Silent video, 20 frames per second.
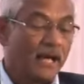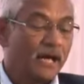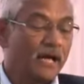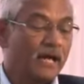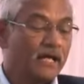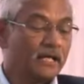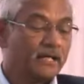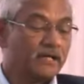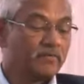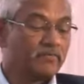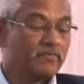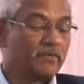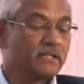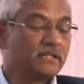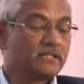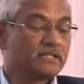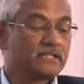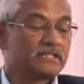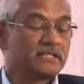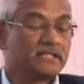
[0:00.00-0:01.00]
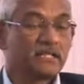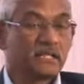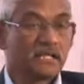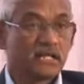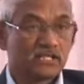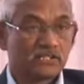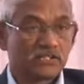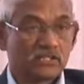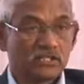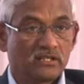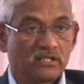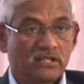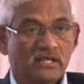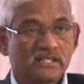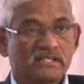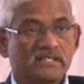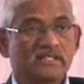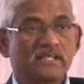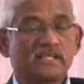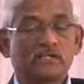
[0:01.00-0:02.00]
And whereas in the
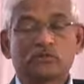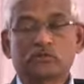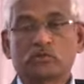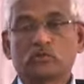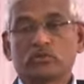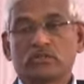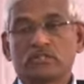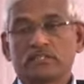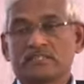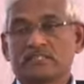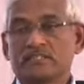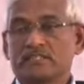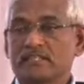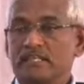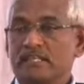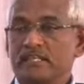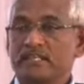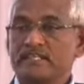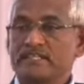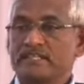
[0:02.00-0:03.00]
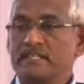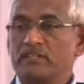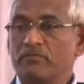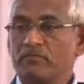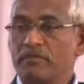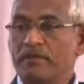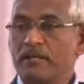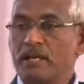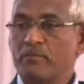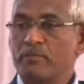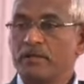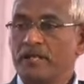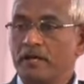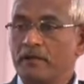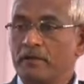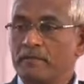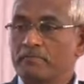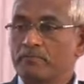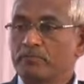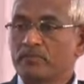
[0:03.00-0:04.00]
rust also, this is a recent phenomena